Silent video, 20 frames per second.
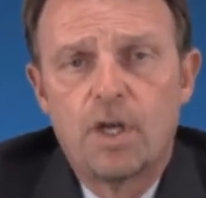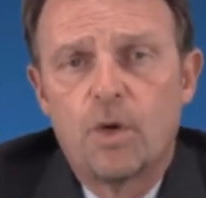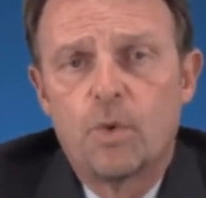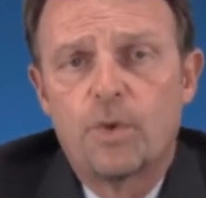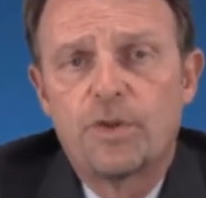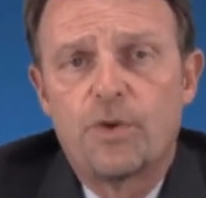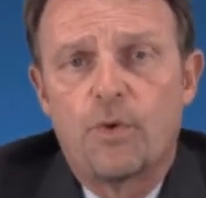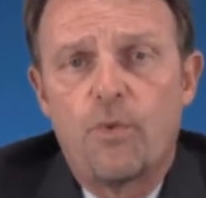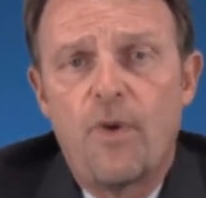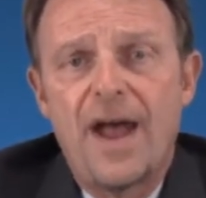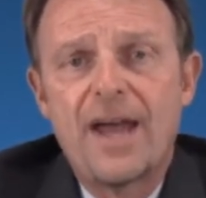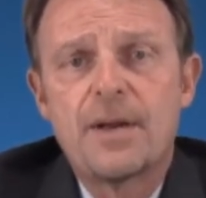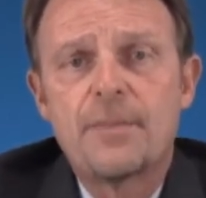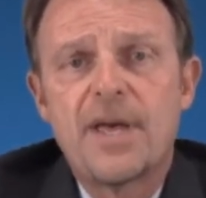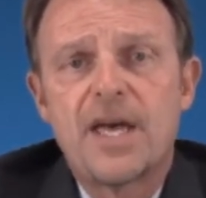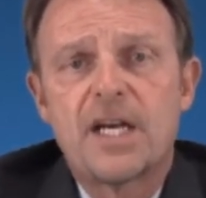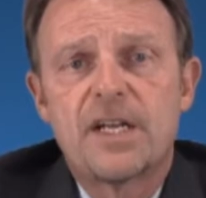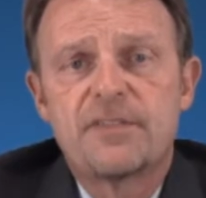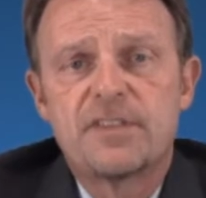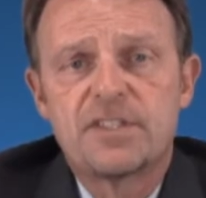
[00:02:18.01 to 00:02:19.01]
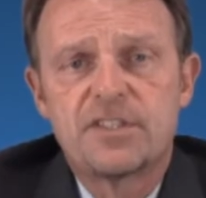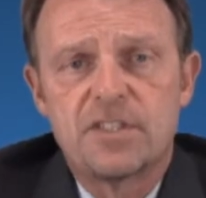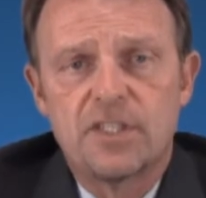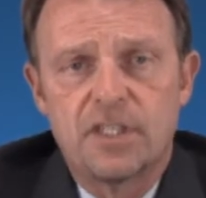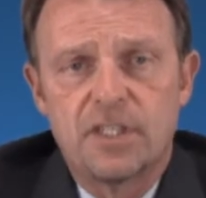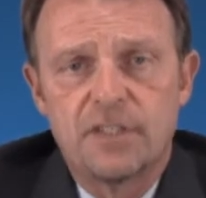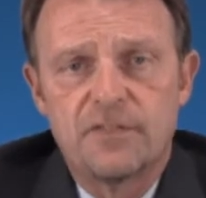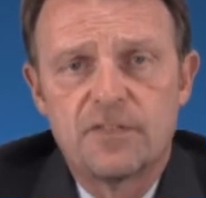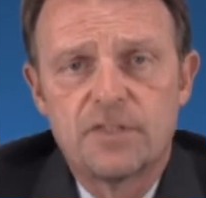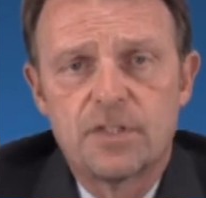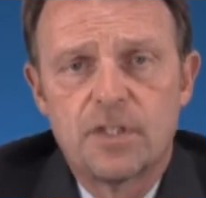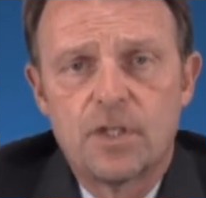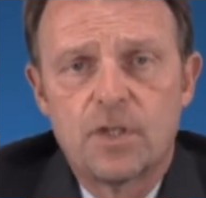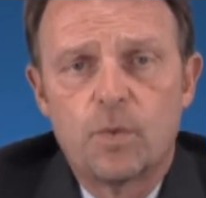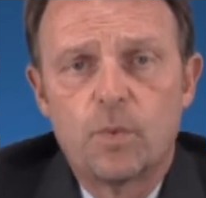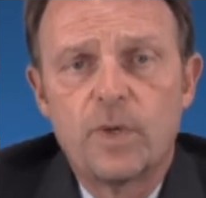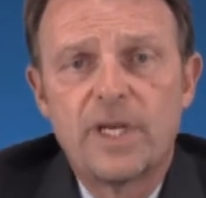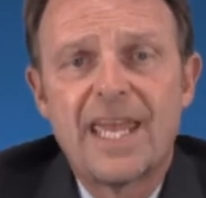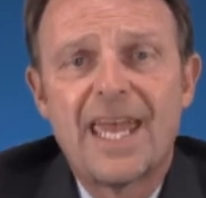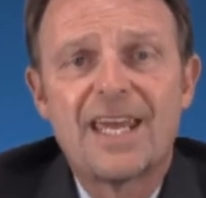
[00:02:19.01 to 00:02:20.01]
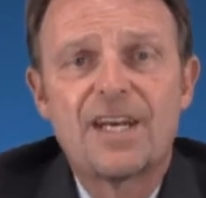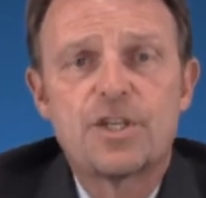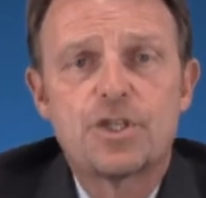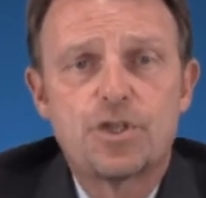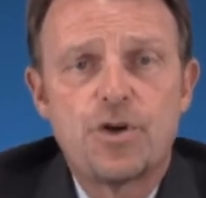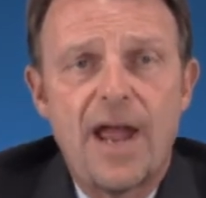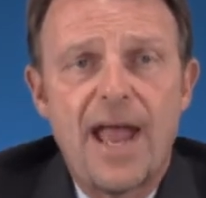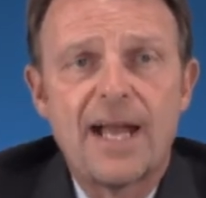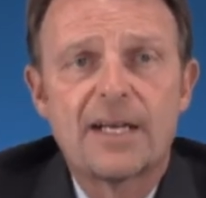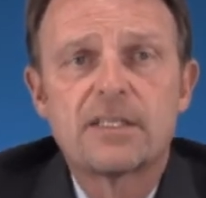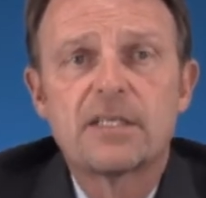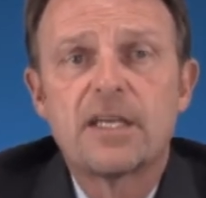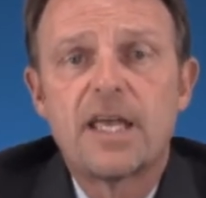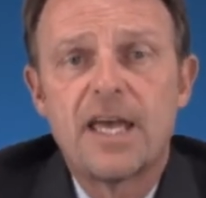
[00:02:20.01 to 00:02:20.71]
with the right amount of incentives, we can attract